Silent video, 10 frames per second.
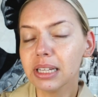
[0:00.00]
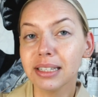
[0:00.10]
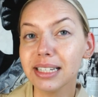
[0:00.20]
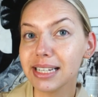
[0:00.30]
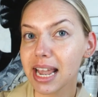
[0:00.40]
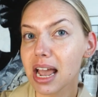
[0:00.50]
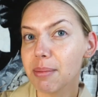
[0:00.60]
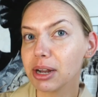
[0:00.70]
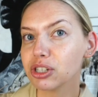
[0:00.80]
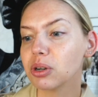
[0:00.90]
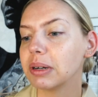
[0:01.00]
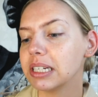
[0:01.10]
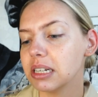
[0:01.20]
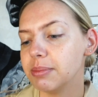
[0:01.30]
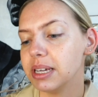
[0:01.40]
today I'm actually
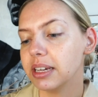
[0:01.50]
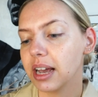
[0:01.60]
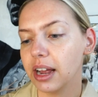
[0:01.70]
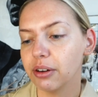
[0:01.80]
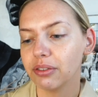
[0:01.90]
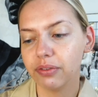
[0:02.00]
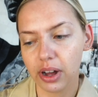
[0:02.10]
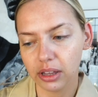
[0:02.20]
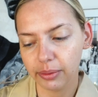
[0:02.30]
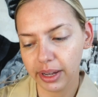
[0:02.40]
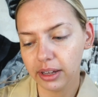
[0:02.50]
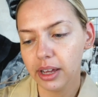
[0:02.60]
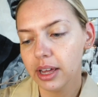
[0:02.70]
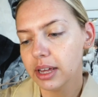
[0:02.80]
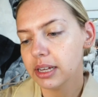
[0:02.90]
going to be kind of following
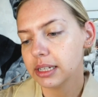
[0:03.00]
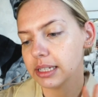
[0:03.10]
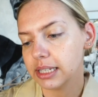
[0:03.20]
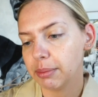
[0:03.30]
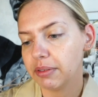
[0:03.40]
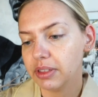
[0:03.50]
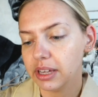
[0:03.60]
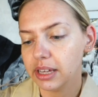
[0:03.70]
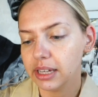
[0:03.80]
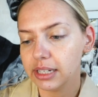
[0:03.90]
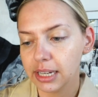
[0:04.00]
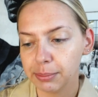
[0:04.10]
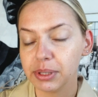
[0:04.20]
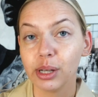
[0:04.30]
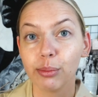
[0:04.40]
some of the
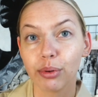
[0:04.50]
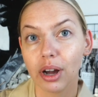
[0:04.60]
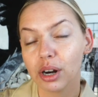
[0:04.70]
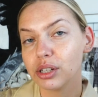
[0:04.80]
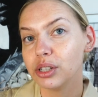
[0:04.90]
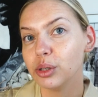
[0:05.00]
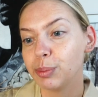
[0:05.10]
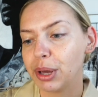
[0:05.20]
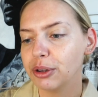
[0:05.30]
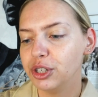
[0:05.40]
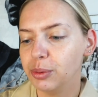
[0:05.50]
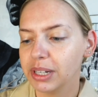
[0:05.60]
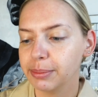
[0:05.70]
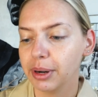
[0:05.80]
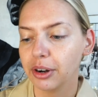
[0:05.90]
tips and products used by Gucci
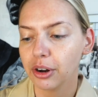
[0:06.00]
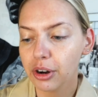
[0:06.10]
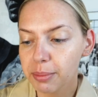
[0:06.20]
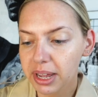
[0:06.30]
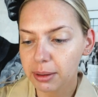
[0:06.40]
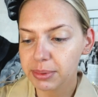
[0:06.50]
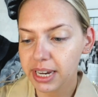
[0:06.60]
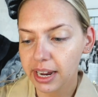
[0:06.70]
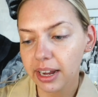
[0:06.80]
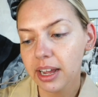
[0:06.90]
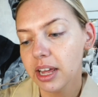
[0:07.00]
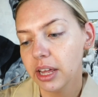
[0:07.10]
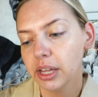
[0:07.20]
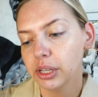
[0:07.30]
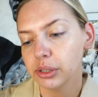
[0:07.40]
Westman on her makeup day.
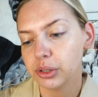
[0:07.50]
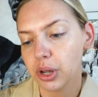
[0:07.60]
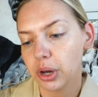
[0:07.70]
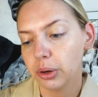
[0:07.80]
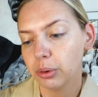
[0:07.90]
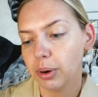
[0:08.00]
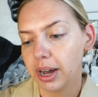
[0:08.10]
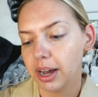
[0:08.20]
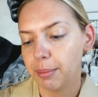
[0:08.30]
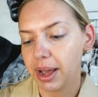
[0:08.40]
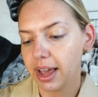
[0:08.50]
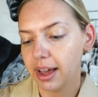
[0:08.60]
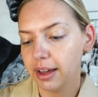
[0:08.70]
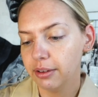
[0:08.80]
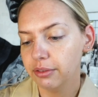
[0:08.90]
So I
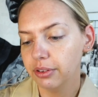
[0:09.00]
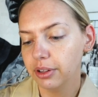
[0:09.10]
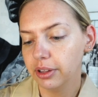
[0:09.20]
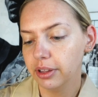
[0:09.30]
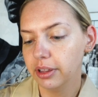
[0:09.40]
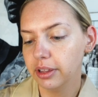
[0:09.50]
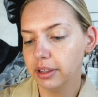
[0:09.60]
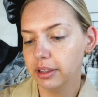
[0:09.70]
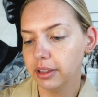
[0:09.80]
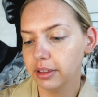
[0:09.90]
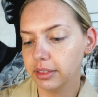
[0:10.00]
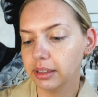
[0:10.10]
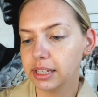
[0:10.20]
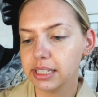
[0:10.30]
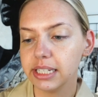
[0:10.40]
have the
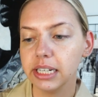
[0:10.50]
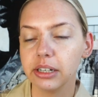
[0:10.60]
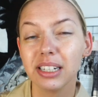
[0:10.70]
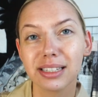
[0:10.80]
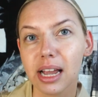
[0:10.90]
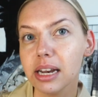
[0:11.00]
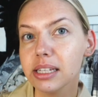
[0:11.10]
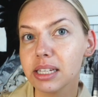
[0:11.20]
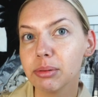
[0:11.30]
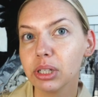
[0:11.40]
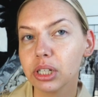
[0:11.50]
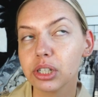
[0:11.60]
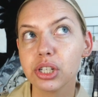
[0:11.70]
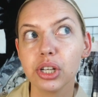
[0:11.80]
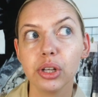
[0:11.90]
list here. It's kind of similar
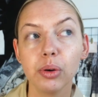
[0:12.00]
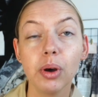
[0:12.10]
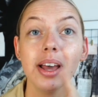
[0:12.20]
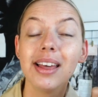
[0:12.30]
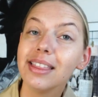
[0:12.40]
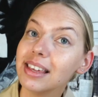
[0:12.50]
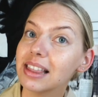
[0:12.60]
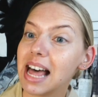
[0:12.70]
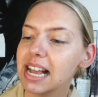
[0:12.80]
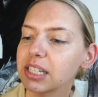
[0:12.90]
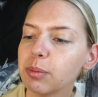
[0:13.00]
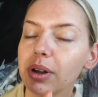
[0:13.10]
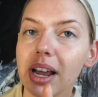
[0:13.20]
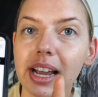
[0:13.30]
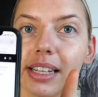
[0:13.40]
to the last
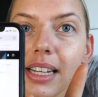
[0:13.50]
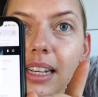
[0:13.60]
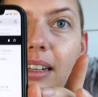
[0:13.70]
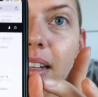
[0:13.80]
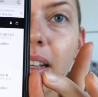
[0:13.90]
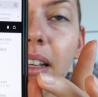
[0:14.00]
one I did,